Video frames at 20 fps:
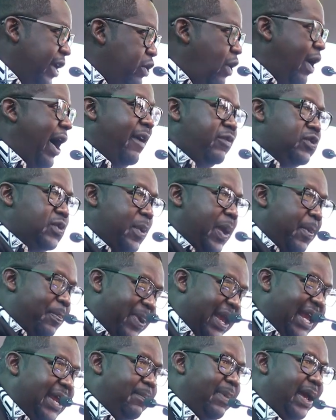I don't have to be
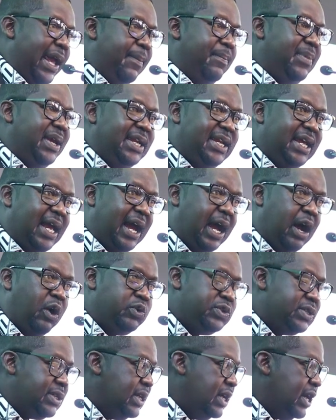paid by a media
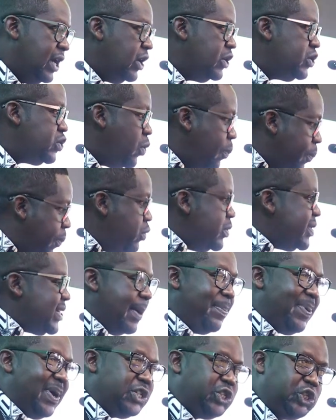house to put
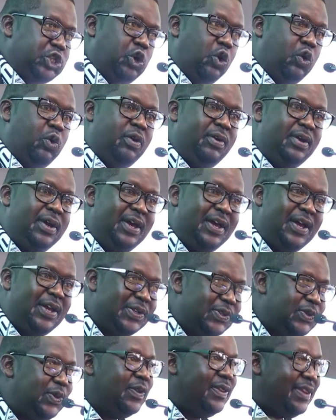up a show
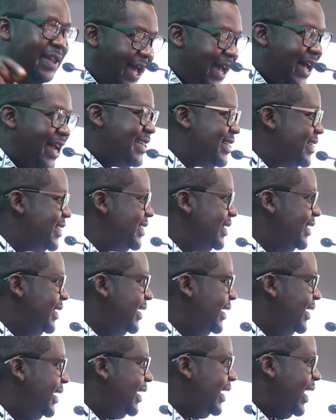so that
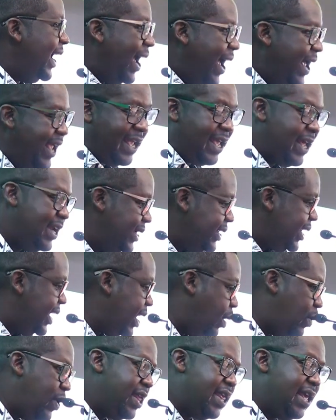I can
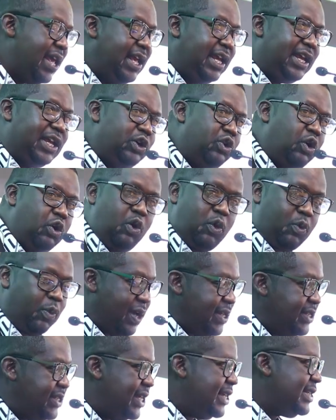gawanya kidogo
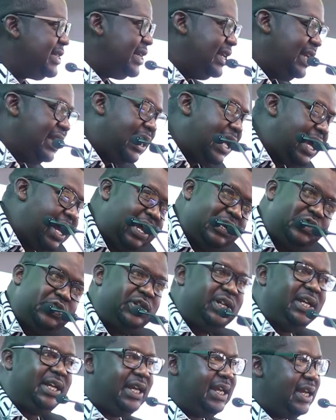kwa Jesse na
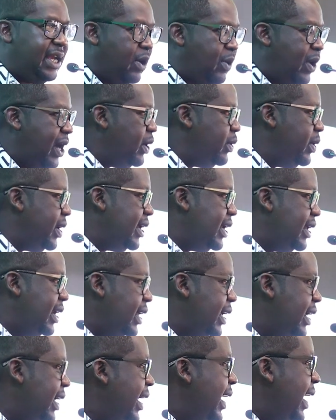Tricky na wale
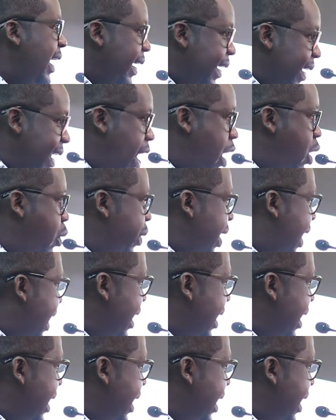wengine. Now we